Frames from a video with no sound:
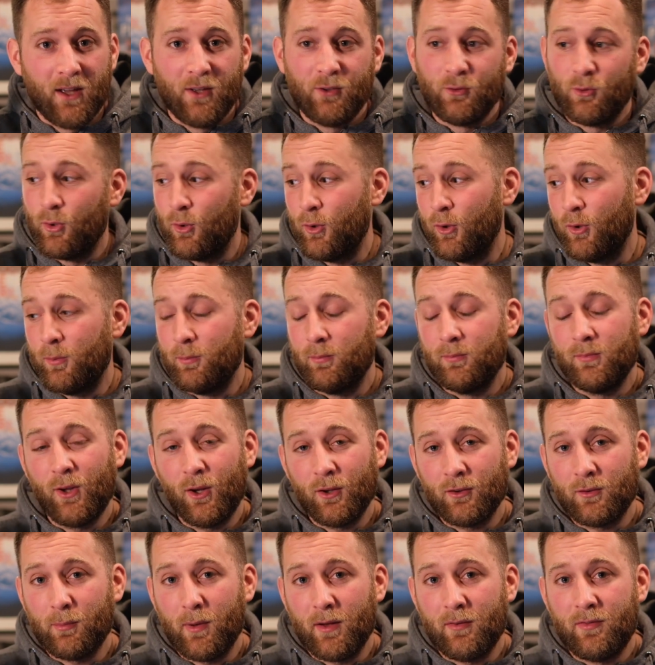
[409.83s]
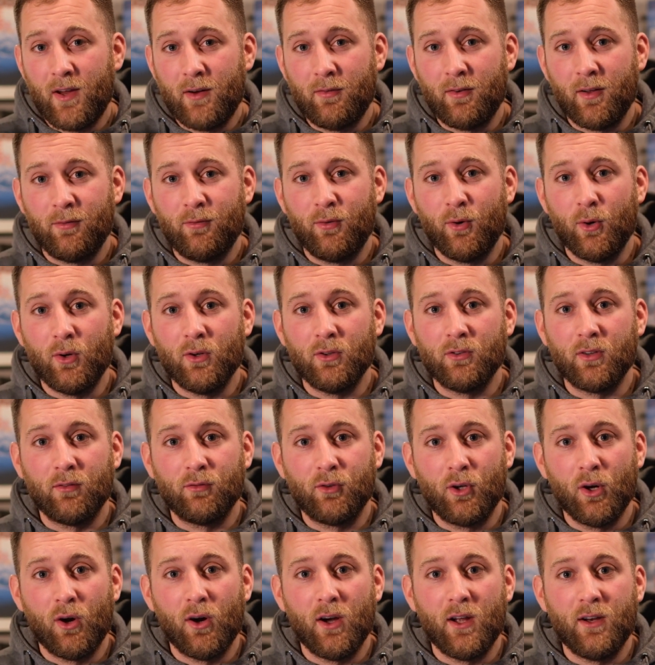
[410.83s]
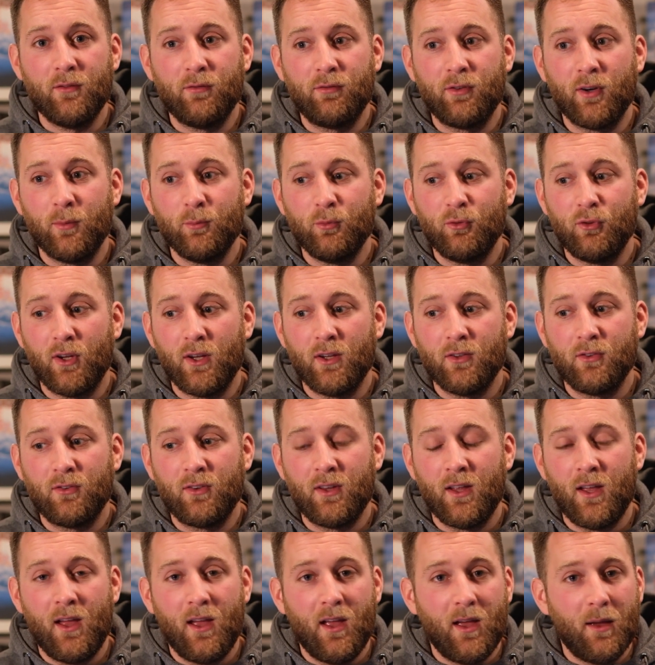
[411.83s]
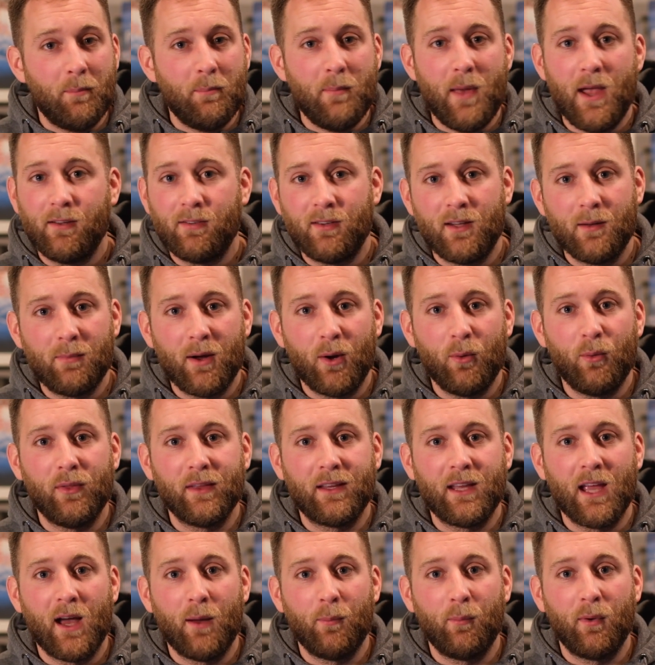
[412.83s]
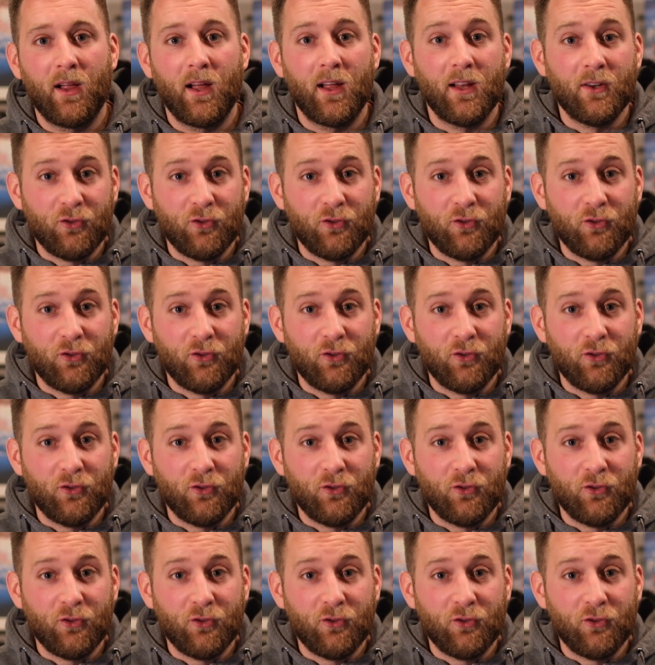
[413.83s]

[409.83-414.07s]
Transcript: So lots of my favourite photos I've gotten from just messing about with the camera,